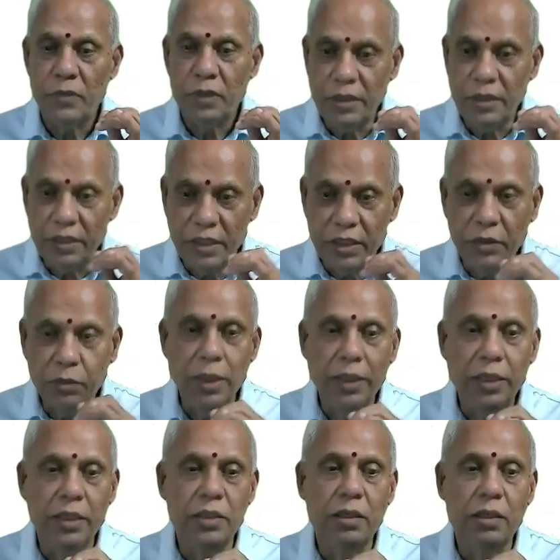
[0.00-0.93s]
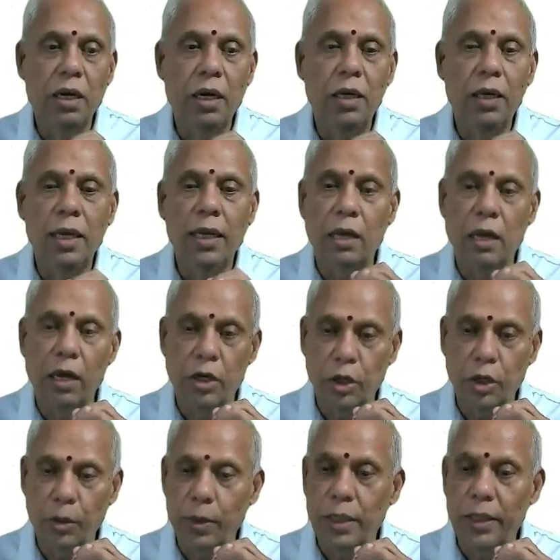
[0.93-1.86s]
This is what is called an
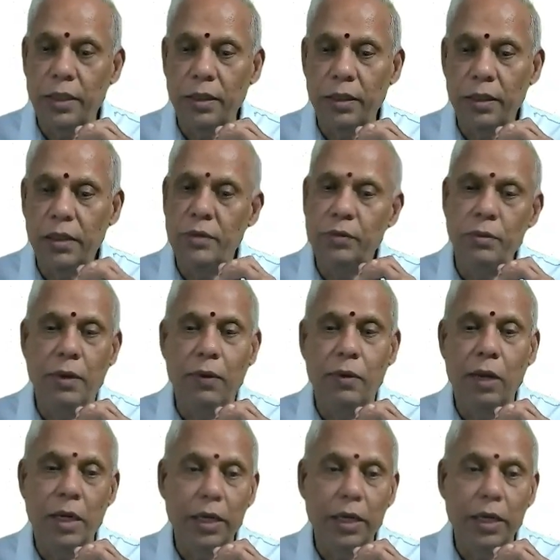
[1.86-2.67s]
argument. This we have